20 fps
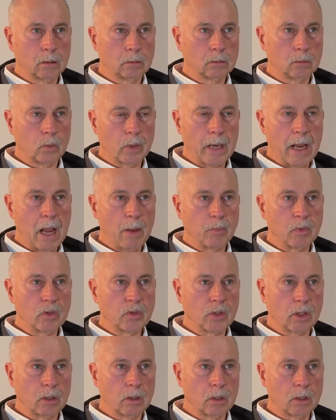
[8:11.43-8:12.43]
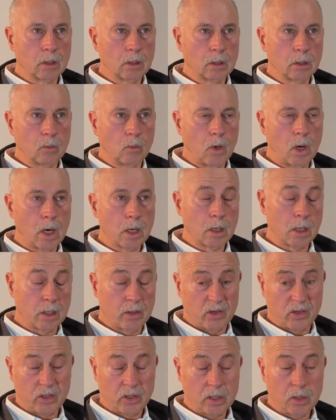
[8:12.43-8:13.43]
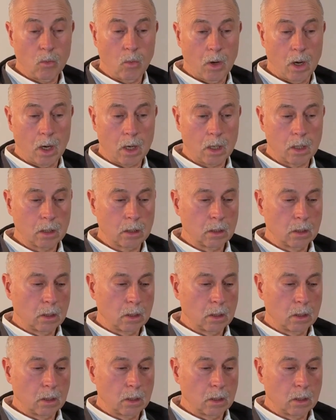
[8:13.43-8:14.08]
what happens under seawater,